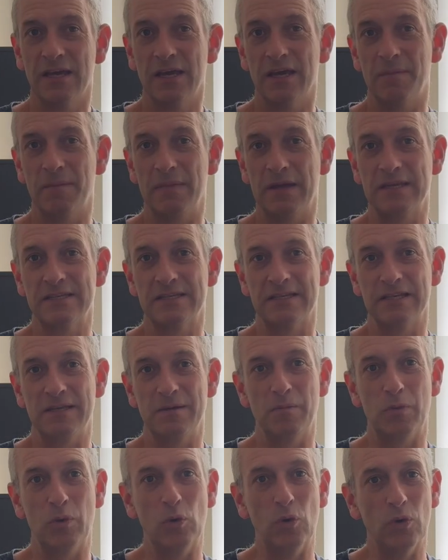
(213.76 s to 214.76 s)
immensely
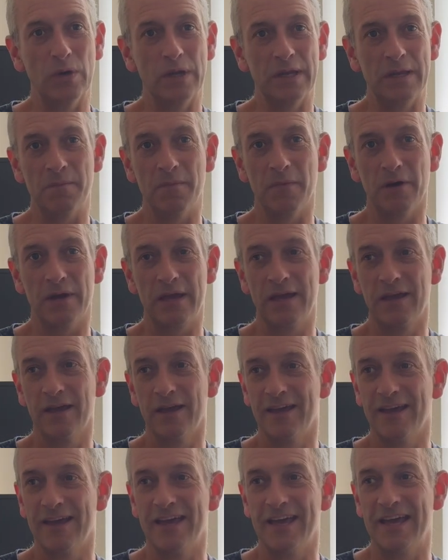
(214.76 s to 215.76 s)
important
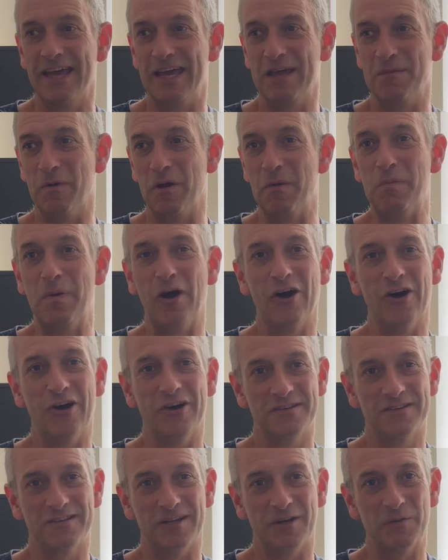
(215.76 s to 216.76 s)
in my
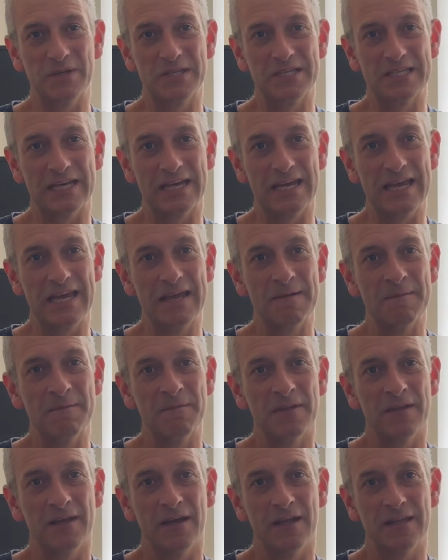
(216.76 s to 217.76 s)
past, I would say,
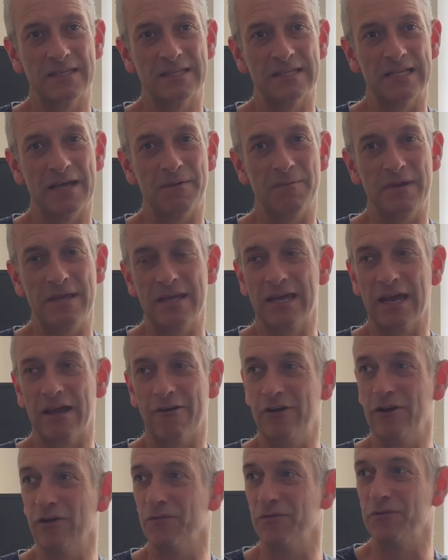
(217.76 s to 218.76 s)
and has let me
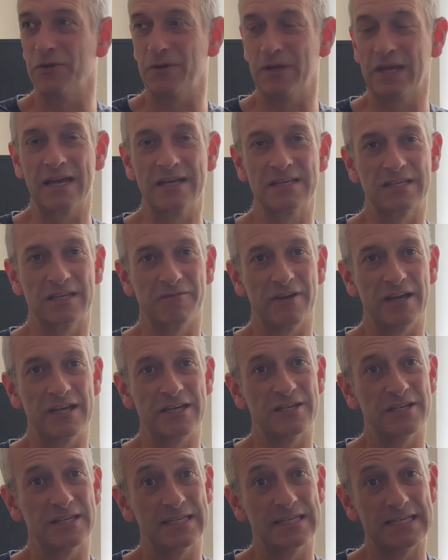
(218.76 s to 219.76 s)
carry on doing
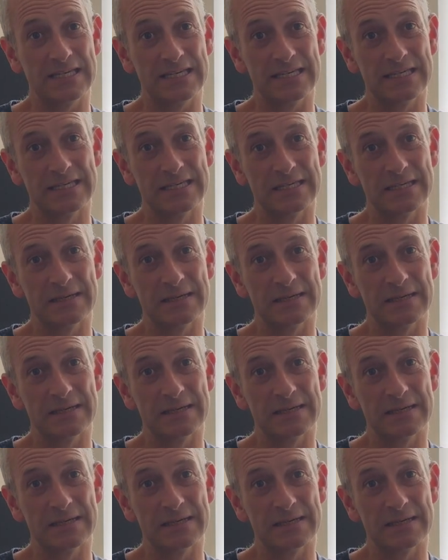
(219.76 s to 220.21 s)
excavation since.